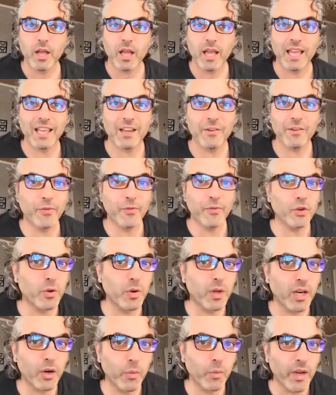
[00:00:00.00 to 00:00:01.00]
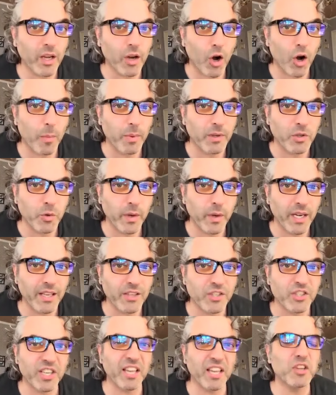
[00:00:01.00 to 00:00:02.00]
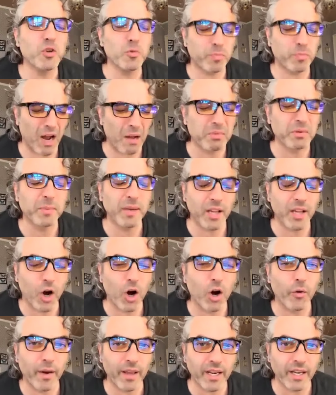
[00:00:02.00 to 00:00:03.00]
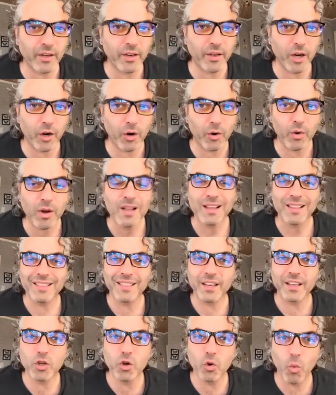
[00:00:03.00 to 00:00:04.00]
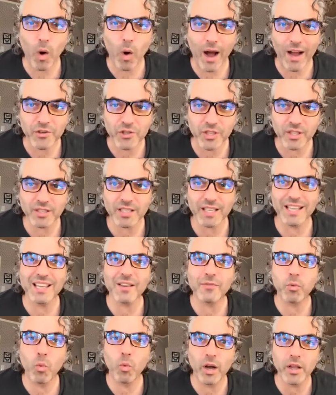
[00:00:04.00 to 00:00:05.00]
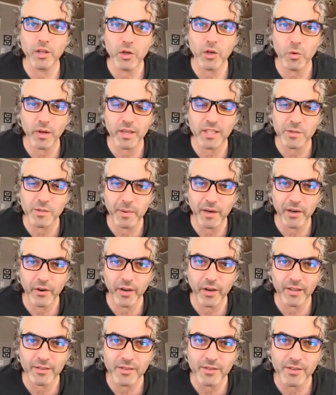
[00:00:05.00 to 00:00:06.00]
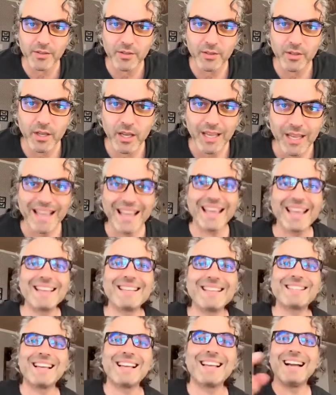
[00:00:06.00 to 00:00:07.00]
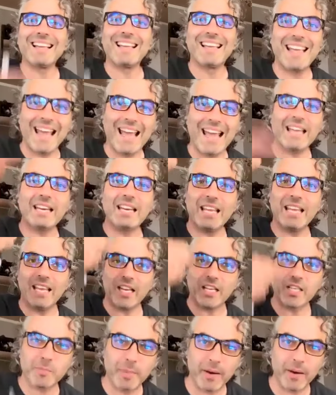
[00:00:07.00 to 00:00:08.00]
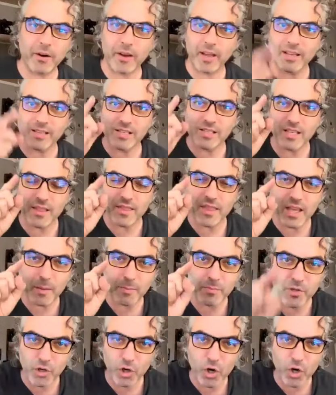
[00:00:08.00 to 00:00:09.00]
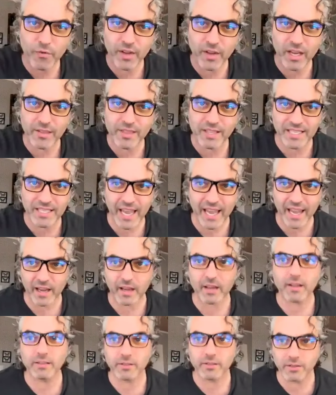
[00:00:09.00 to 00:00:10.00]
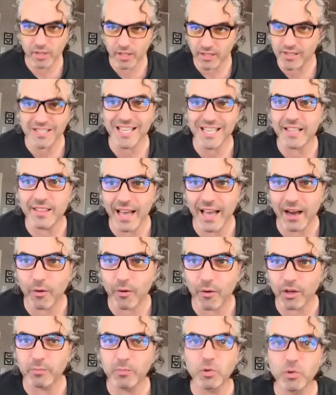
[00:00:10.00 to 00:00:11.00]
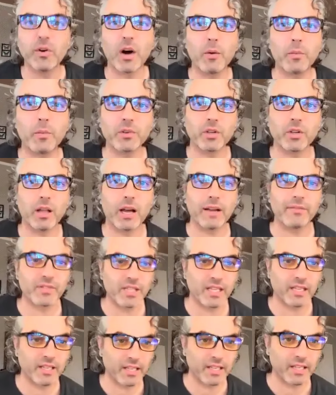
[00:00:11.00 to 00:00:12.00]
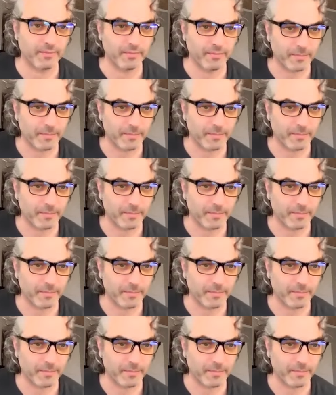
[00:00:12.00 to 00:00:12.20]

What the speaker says: If you're doing a recall between each take, you probably already know. Then you watch it. If what you experienced is again experienced in the observing of the take, then send that one. Move on with your life. Send it.